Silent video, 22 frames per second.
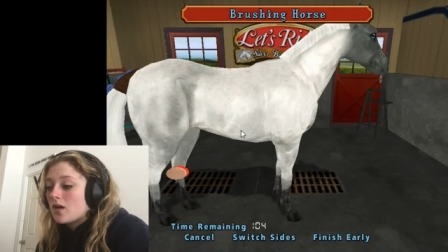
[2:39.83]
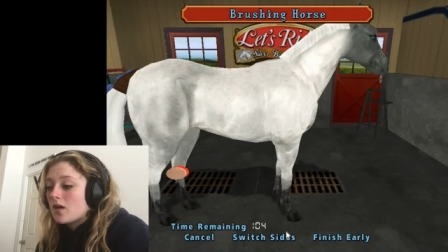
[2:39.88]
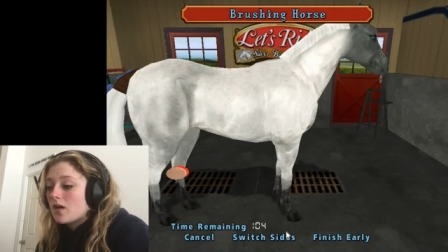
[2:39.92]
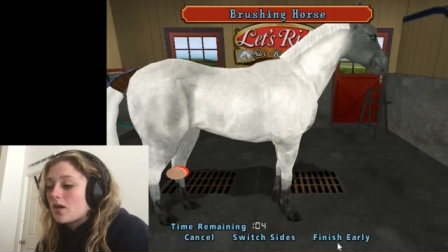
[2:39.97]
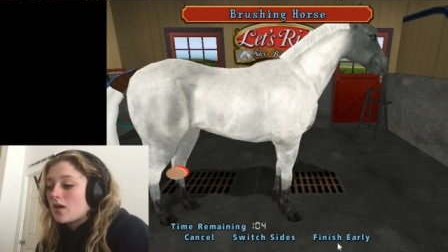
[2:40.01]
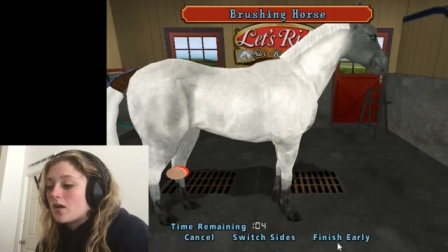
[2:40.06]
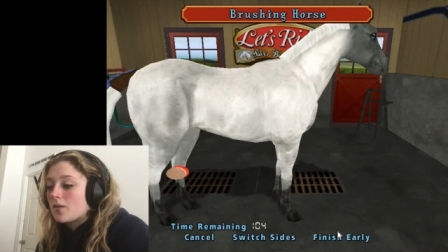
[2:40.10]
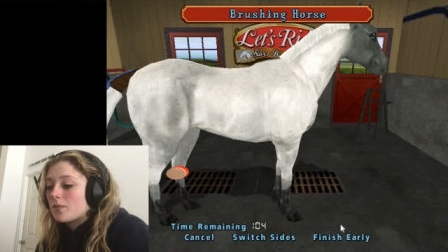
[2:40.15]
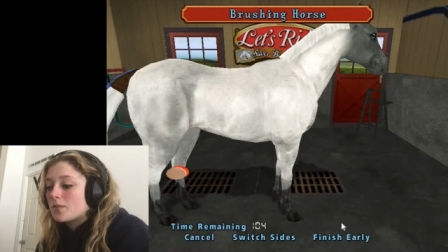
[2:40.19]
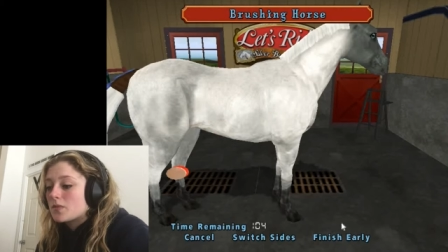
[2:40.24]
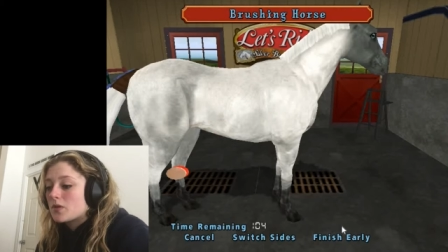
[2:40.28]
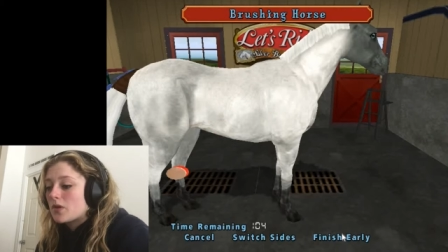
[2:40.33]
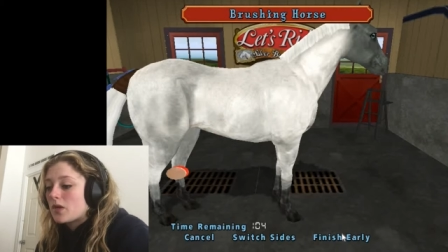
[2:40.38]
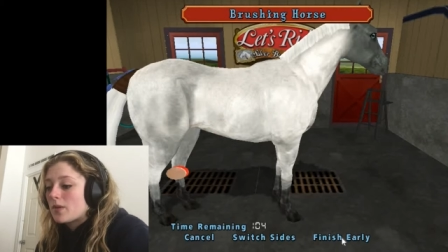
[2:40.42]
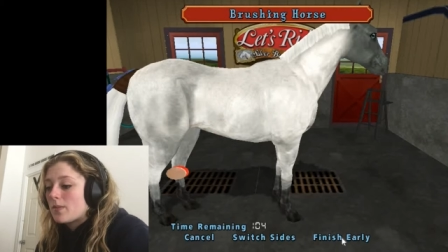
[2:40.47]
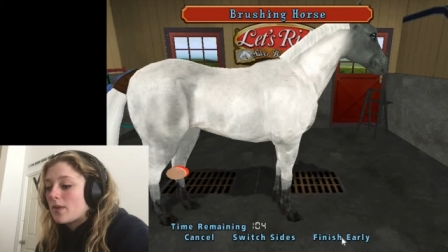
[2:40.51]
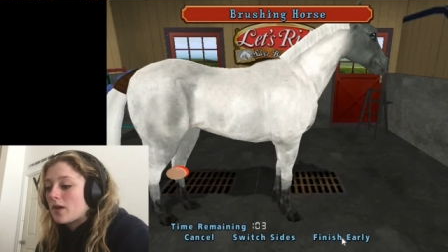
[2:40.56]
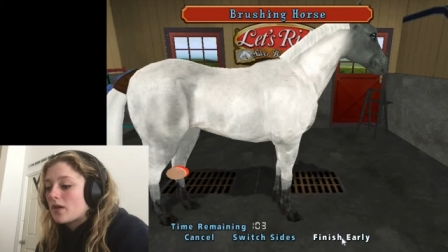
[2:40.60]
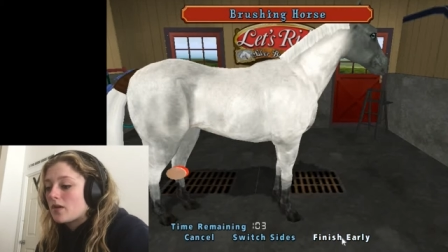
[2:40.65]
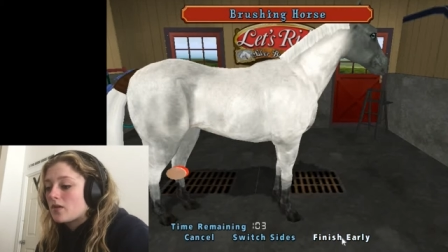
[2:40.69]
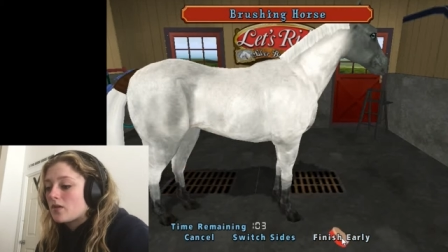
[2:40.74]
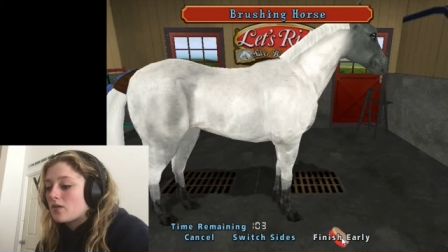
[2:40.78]
Um, so I
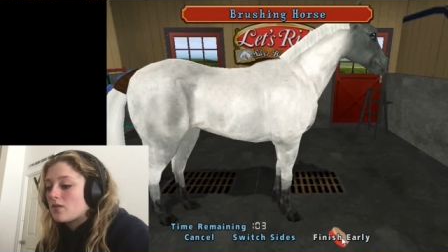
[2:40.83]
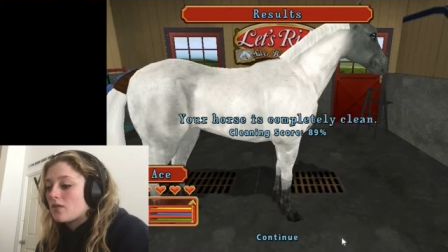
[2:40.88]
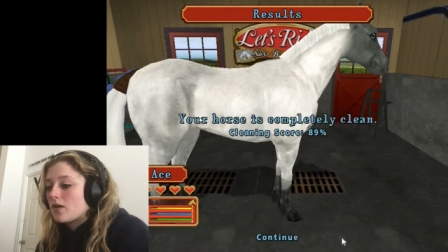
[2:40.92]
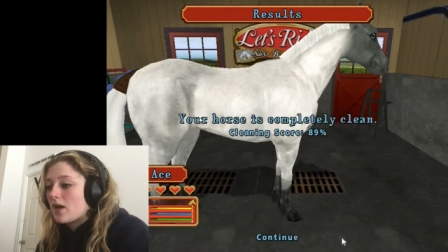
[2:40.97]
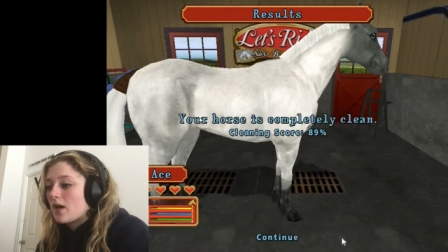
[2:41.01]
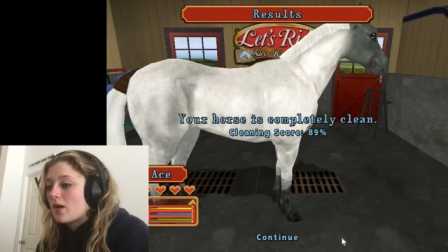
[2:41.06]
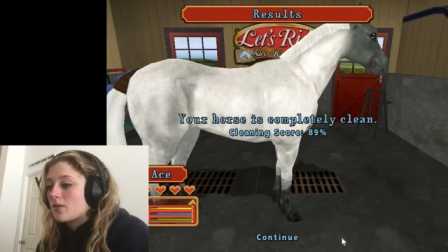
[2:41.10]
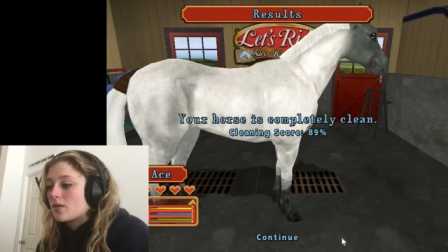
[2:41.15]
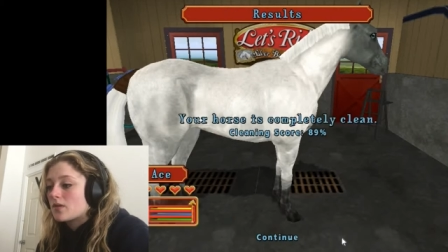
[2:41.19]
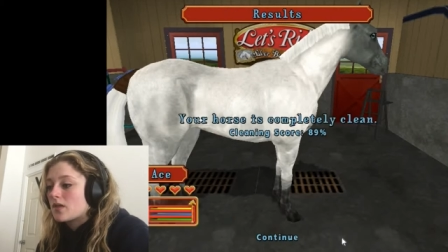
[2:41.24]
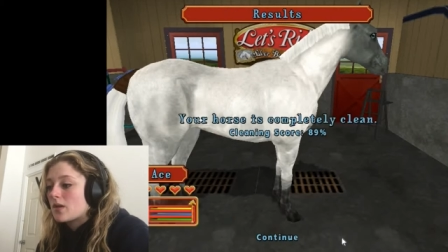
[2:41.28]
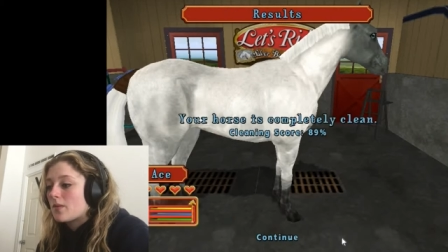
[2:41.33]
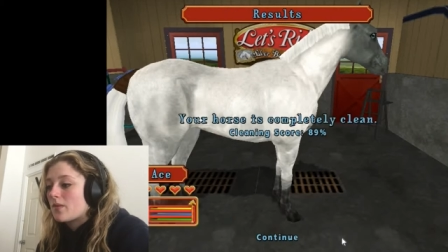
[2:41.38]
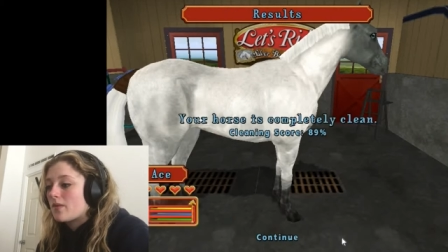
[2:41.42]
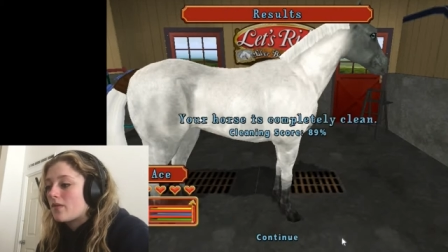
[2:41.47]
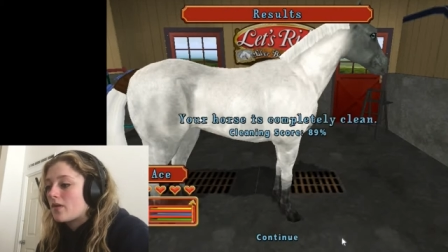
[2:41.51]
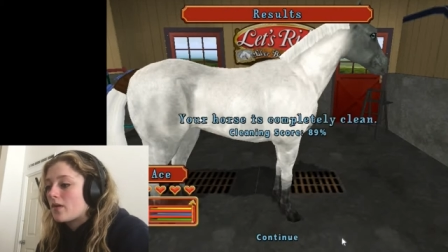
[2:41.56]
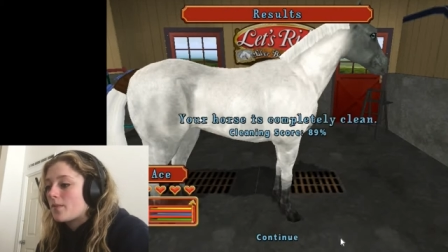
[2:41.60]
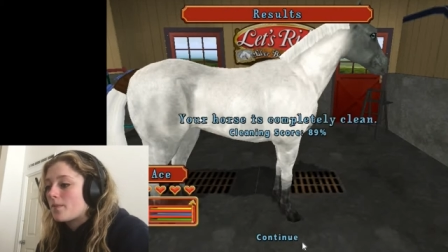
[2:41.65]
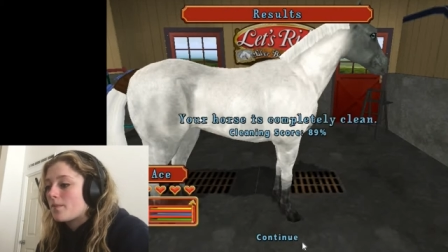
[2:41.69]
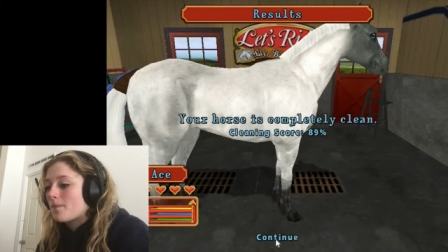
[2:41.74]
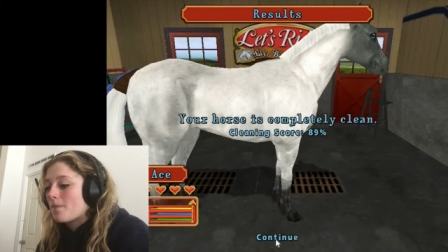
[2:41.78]
might do that with some of
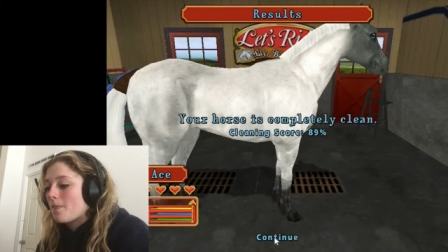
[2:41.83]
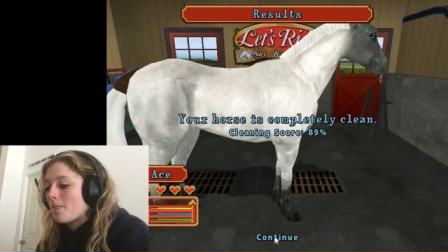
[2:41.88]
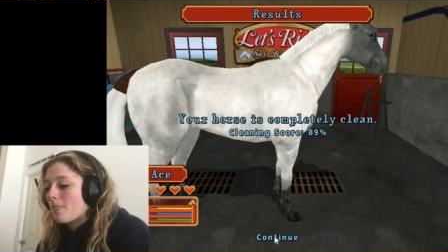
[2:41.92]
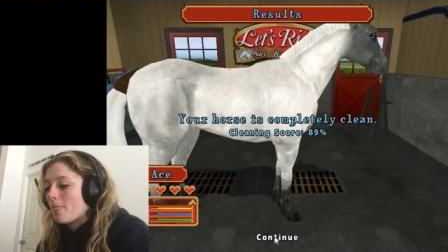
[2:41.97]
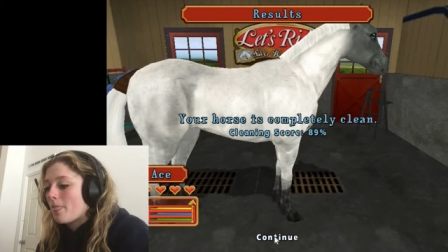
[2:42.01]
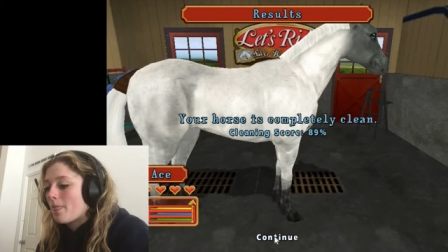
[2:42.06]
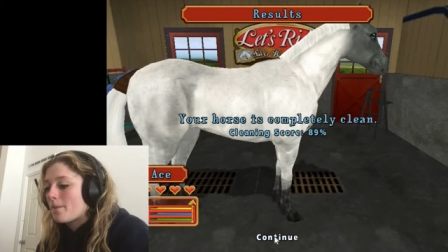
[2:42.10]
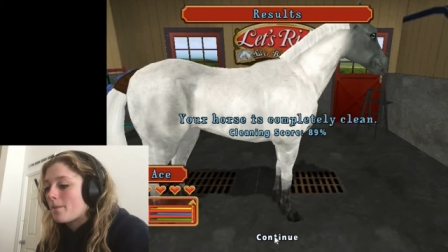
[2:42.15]
them.